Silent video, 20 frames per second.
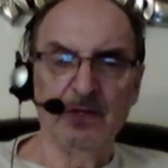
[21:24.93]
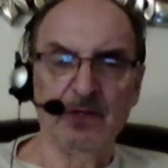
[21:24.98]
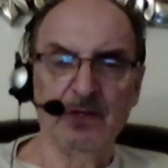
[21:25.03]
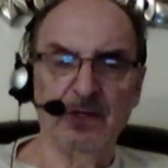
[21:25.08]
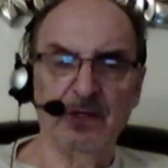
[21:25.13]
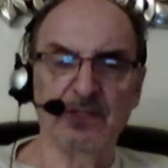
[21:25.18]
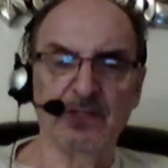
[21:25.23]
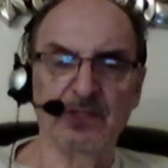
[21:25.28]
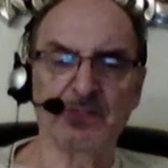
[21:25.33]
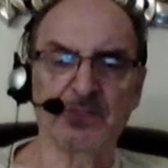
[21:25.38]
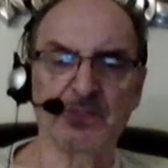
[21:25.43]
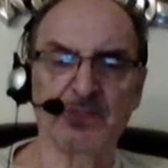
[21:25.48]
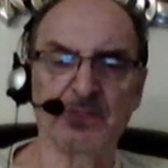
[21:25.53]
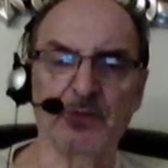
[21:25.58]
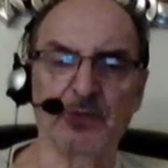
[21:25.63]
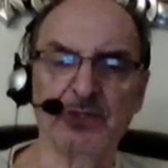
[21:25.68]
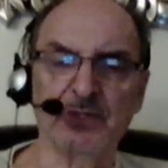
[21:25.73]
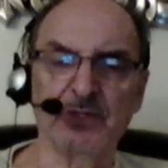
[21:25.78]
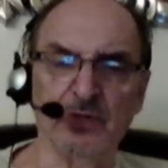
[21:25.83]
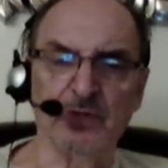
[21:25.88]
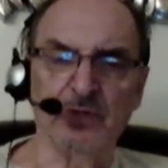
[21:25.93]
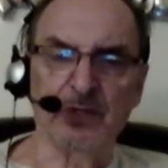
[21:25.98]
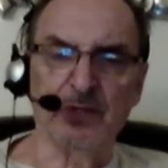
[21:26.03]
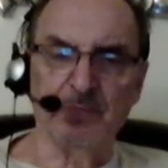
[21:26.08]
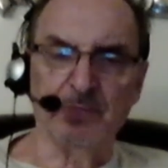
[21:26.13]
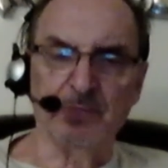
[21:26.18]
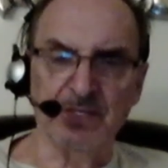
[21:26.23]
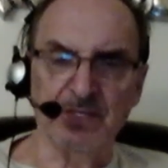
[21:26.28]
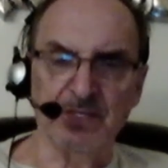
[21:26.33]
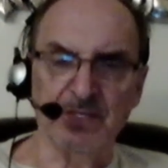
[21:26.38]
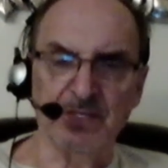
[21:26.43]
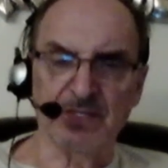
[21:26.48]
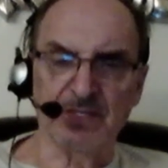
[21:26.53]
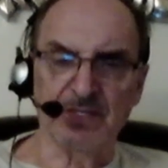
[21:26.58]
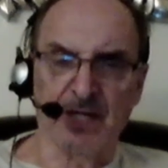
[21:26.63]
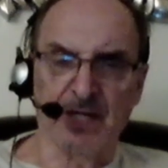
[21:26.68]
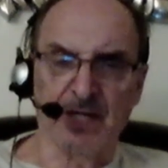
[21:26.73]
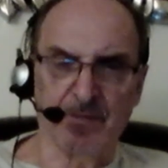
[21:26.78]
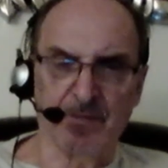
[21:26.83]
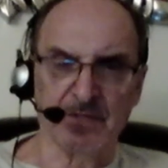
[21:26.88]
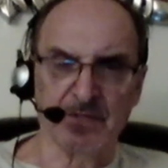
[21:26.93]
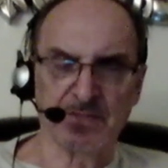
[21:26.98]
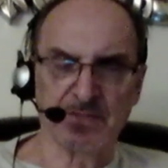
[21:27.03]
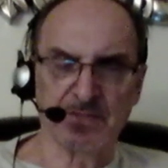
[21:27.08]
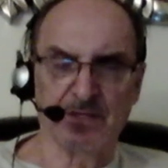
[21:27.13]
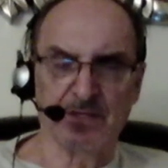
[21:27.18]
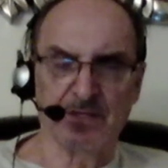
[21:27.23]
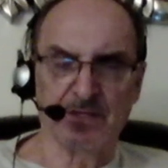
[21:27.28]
is to bring joy and peace and happiness